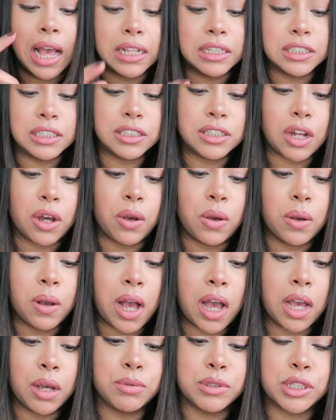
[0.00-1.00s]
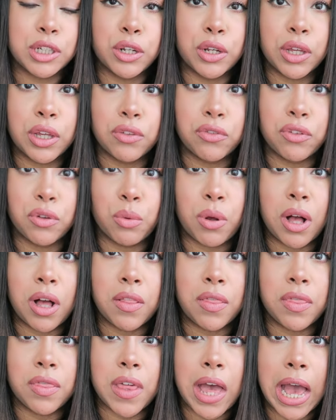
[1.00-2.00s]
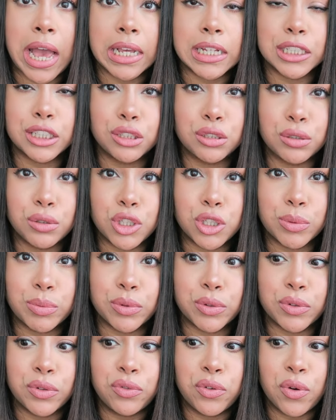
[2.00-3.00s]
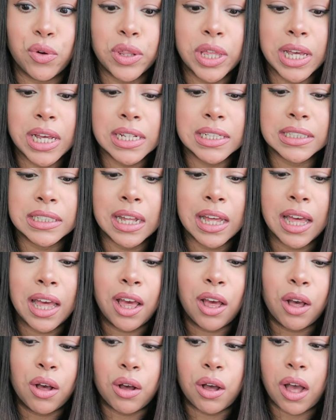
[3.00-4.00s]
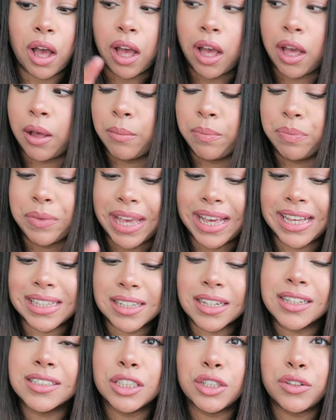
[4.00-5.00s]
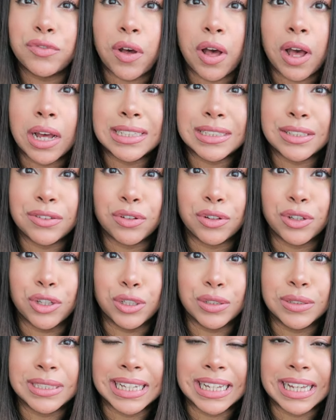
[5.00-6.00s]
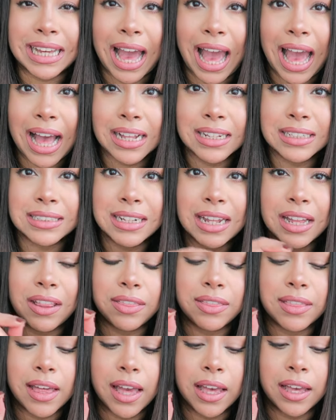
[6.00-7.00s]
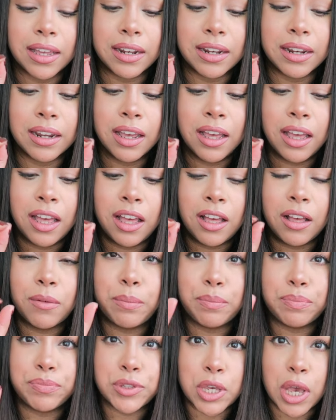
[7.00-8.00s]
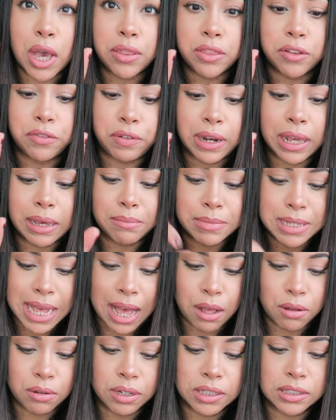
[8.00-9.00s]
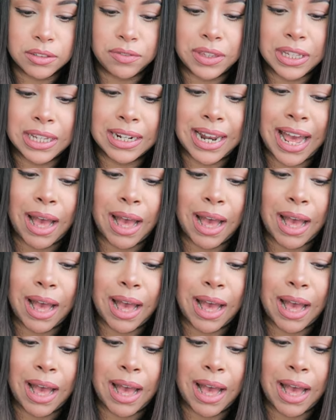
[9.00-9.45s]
And so I was looking for one that is suitable for this. It does advise if you're using gas, then turn the flame down because of the